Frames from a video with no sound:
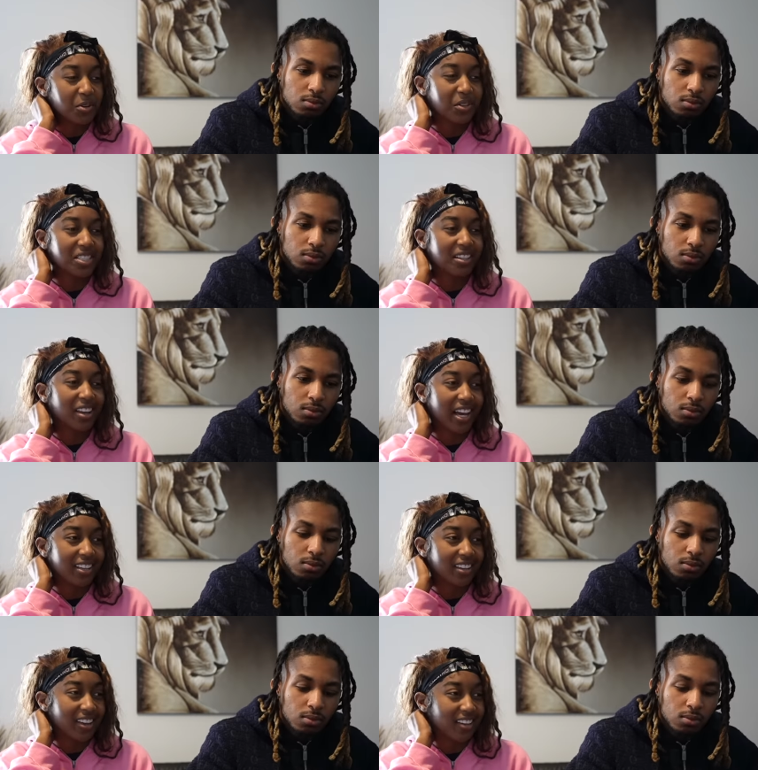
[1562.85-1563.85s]
Speaker 1: it wasn't
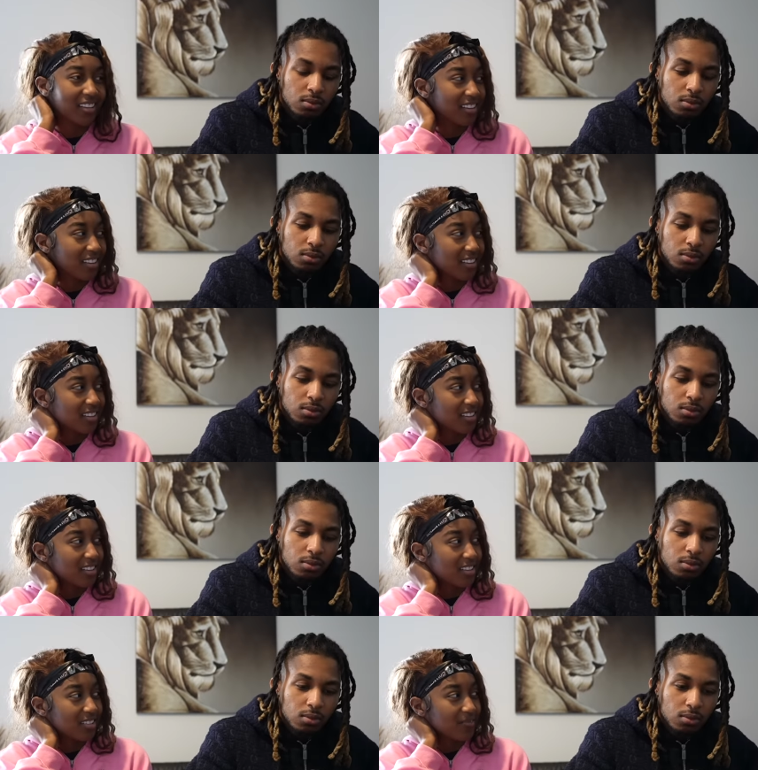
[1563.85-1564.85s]
like that.
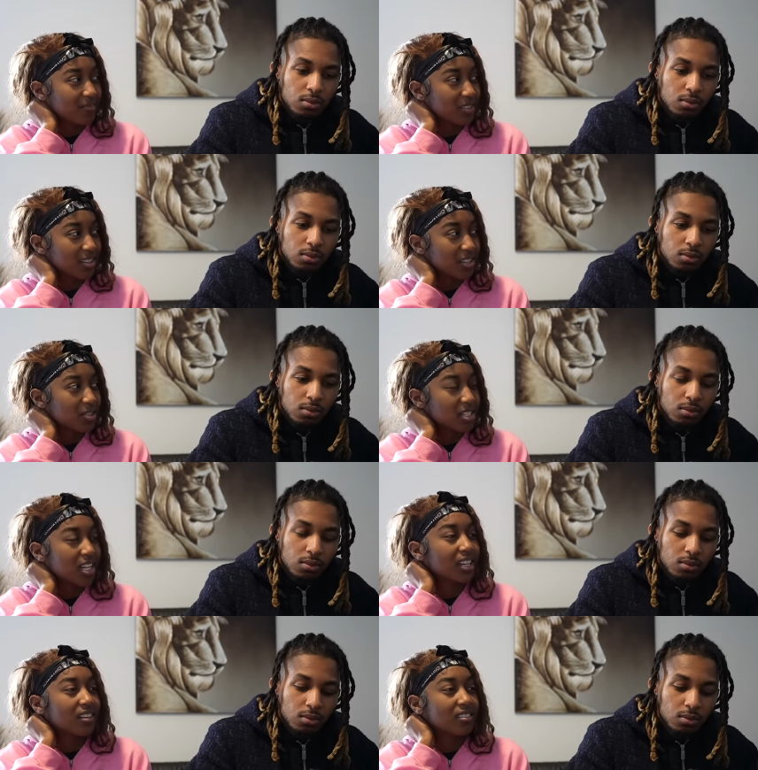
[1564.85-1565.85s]
It was
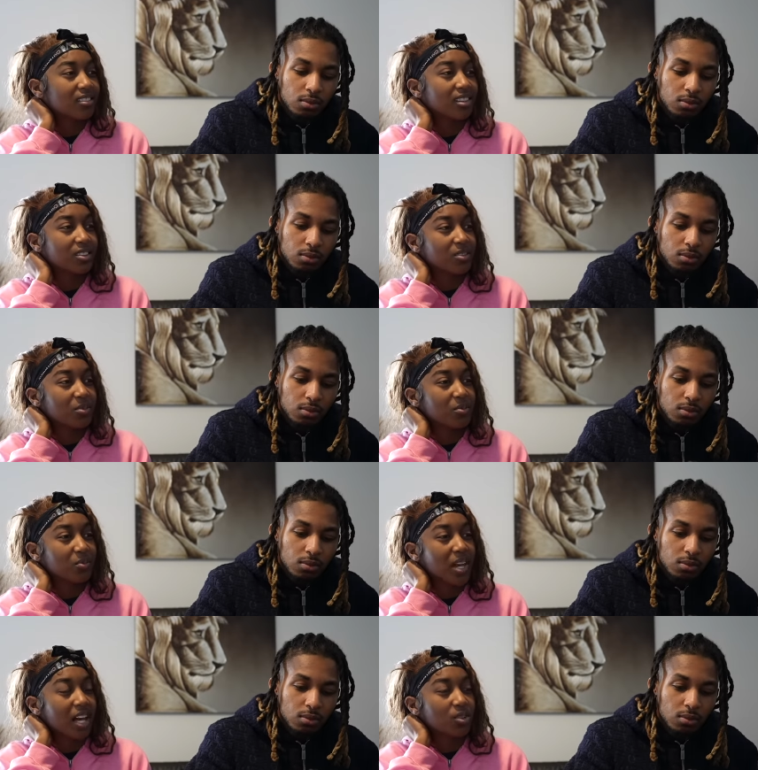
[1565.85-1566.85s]
like
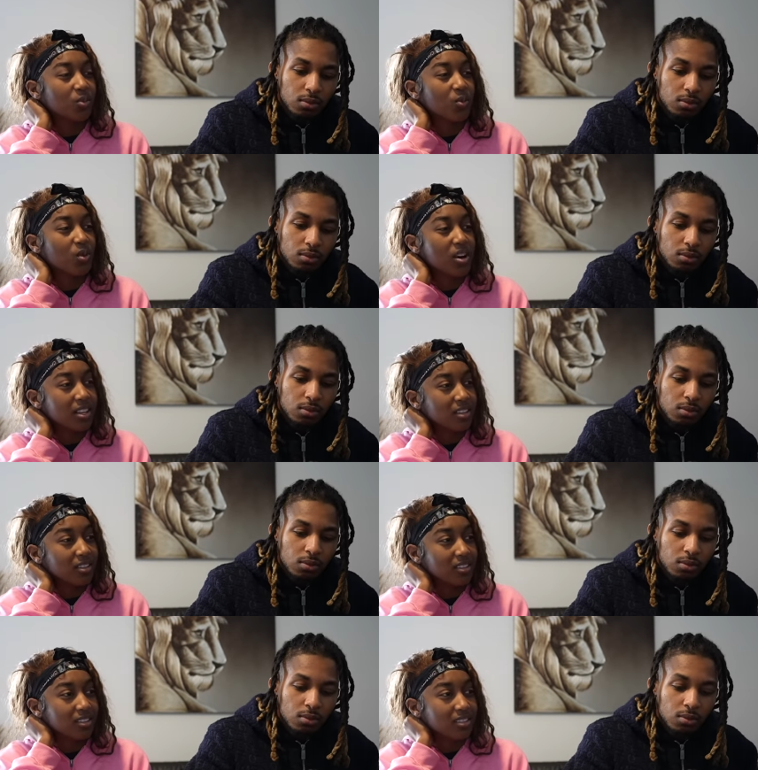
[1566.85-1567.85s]
we had to
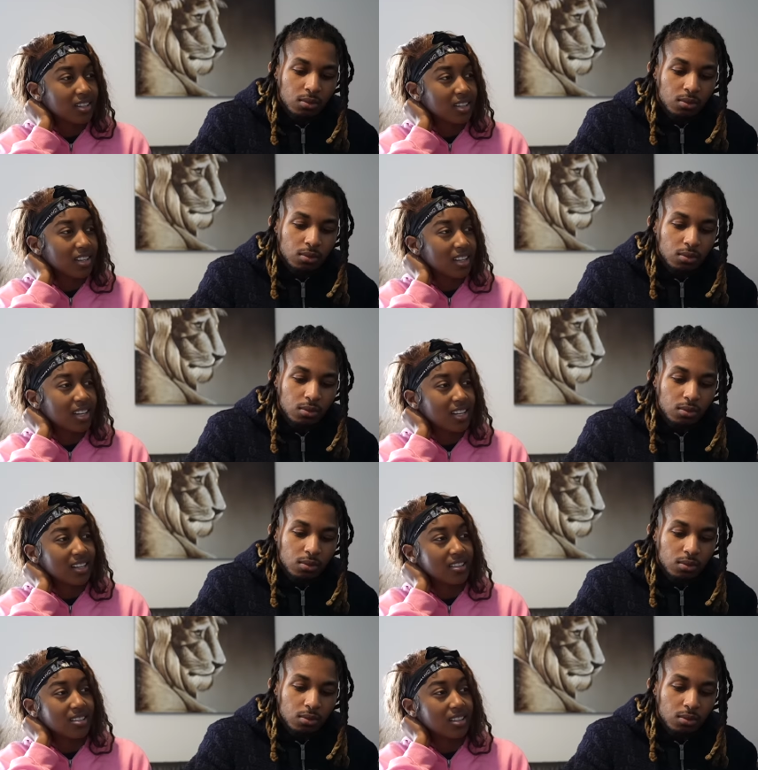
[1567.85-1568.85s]
run
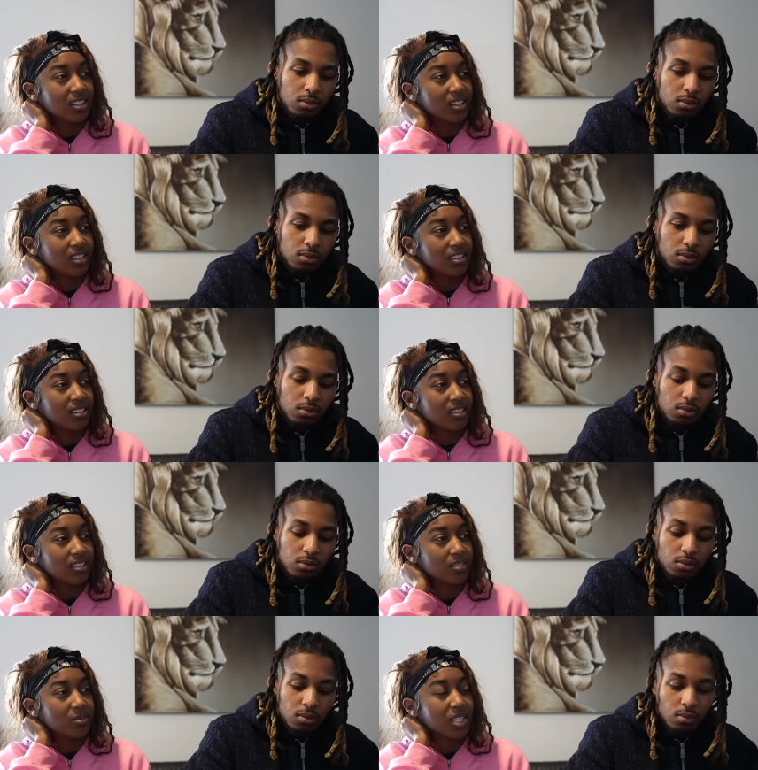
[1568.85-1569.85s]
and
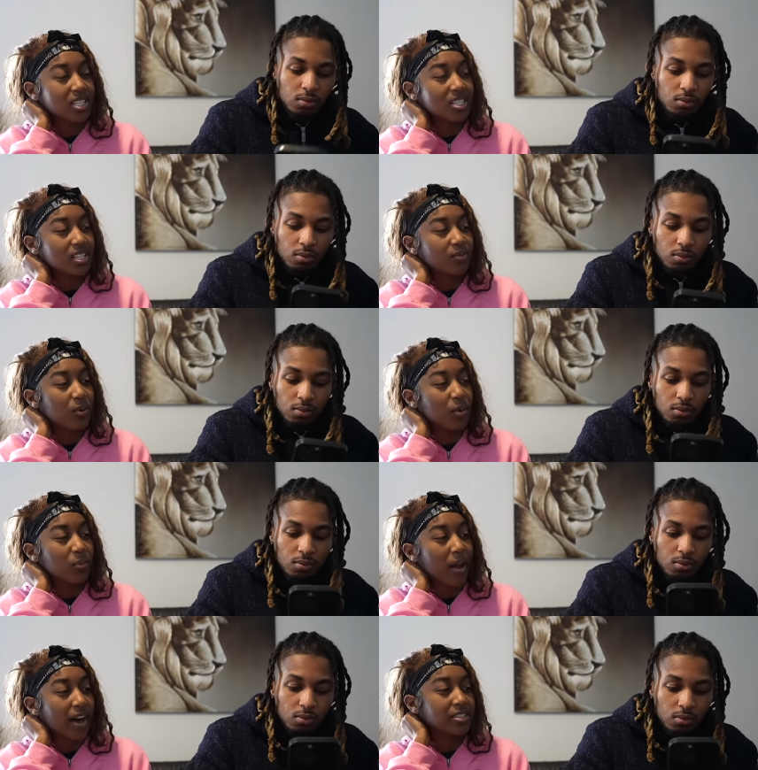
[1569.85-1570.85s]
when it says four
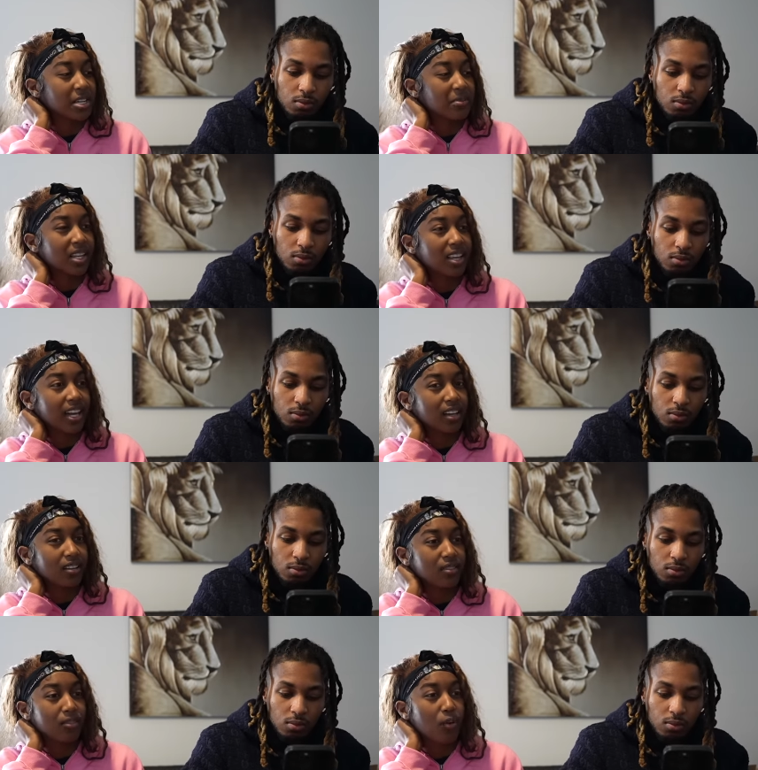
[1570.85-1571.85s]
rounds, they mean like
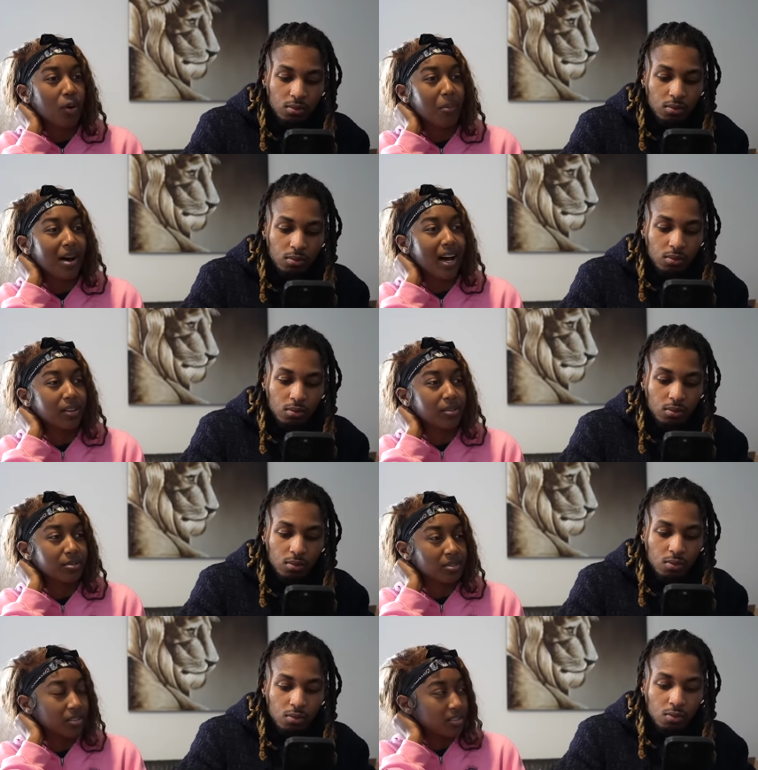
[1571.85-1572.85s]
four
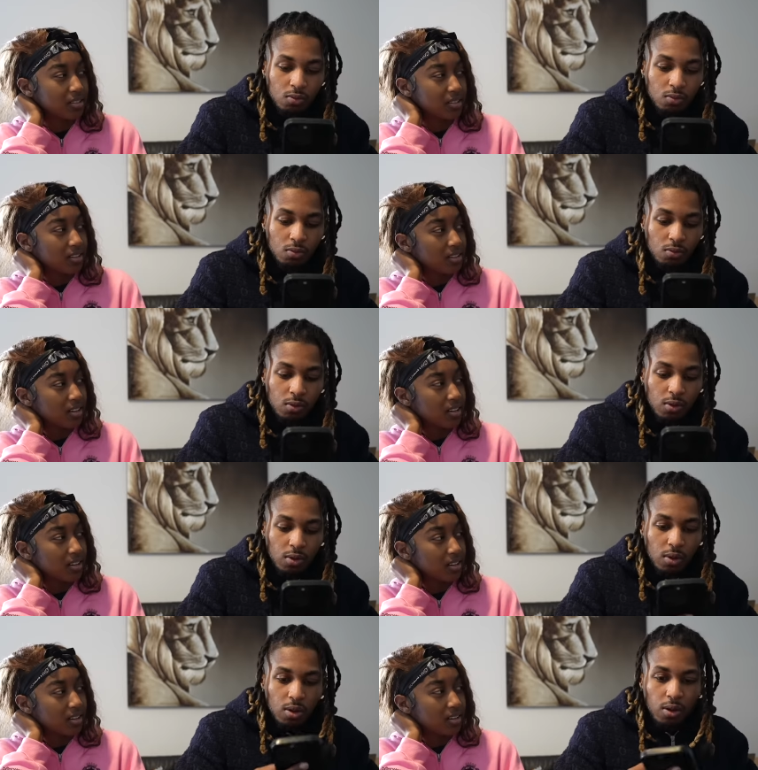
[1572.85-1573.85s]
miles.
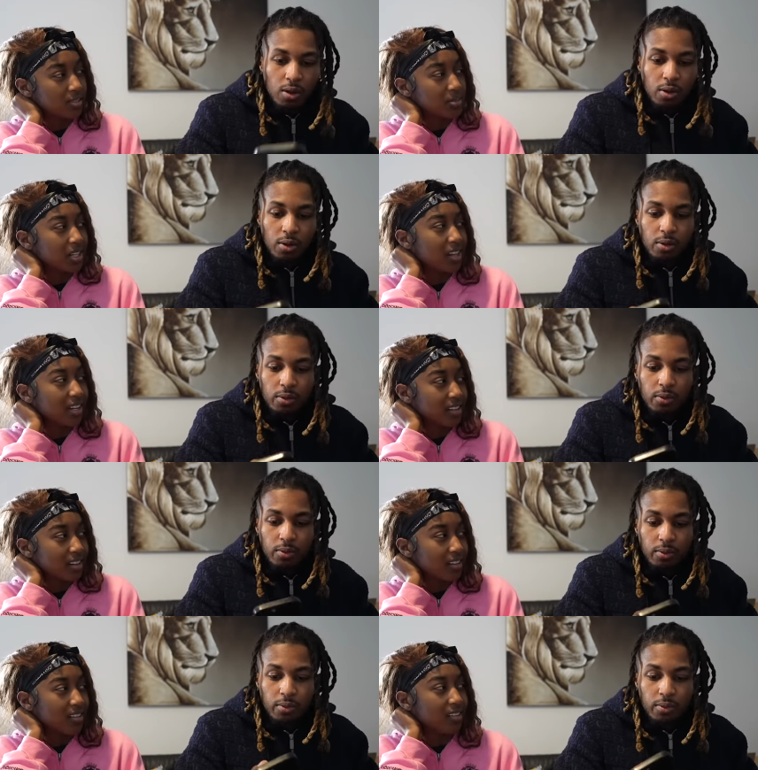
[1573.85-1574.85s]
Wasn't like
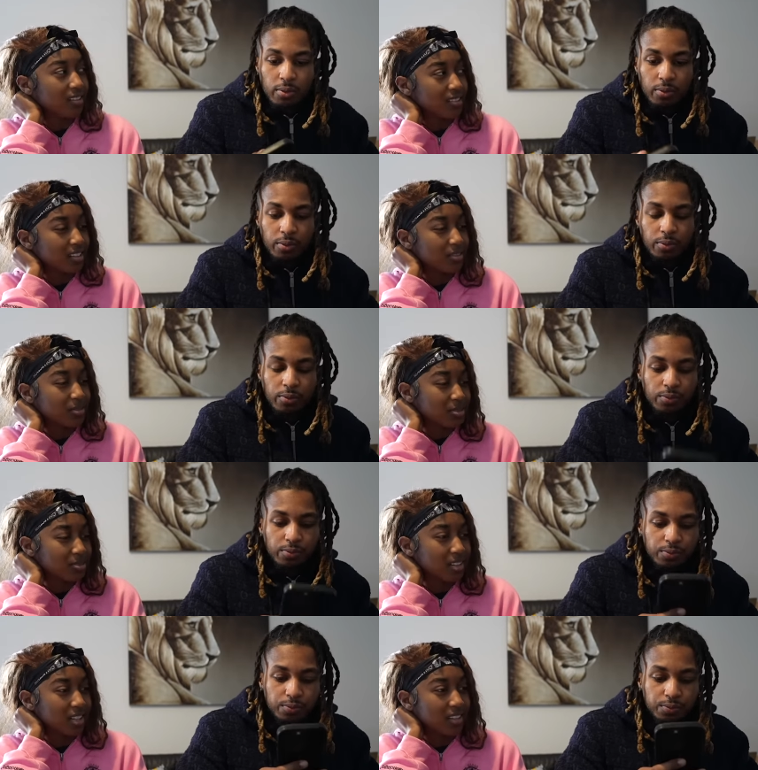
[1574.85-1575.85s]
that, like what you
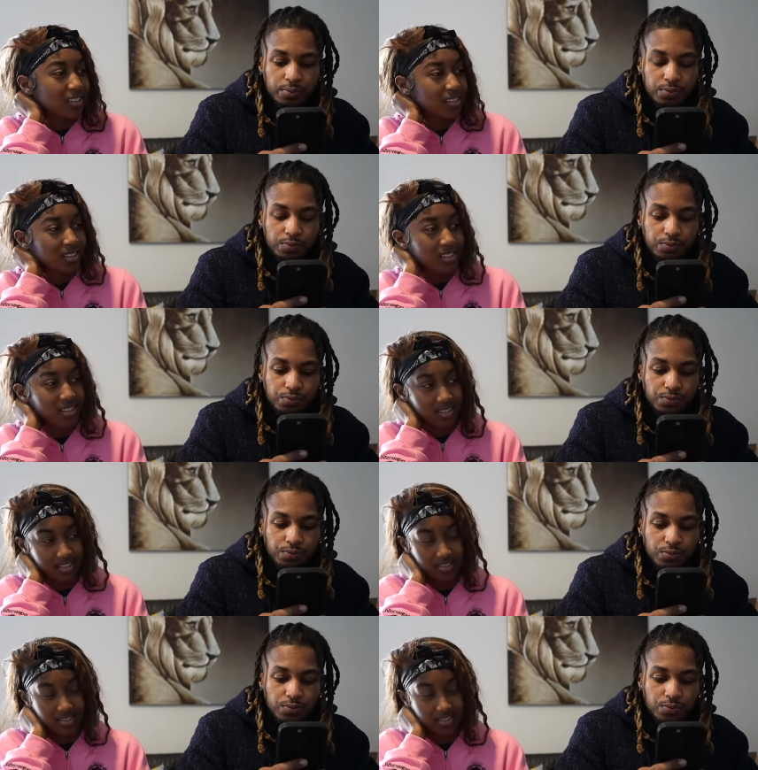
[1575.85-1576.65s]
think it is.